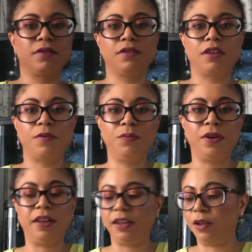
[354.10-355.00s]
I've put
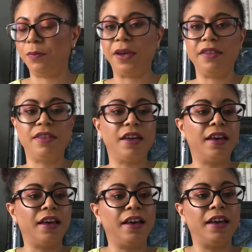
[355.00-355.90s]
a little bit
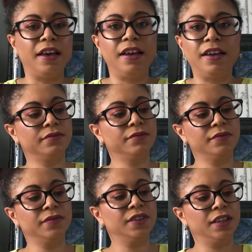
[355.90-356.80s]
there.
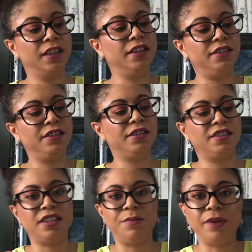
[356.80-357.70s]
And as you can
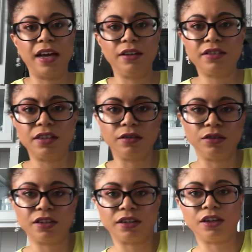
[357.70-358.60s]
see, it might still
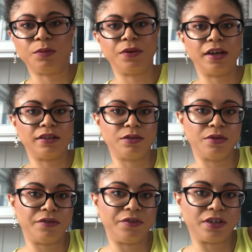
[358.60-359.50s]
look a little bit, I don't
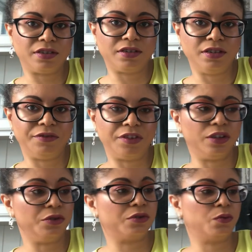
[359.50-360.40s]
know if it
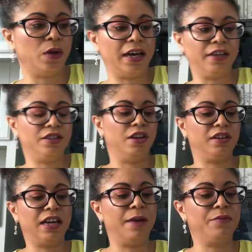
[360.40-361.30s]
looks white on
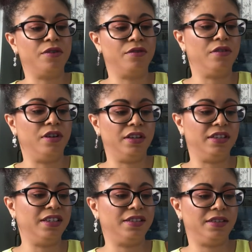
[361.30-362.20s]
camera or not,
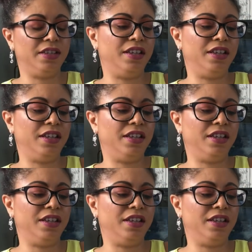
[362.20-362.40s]
it is a teeny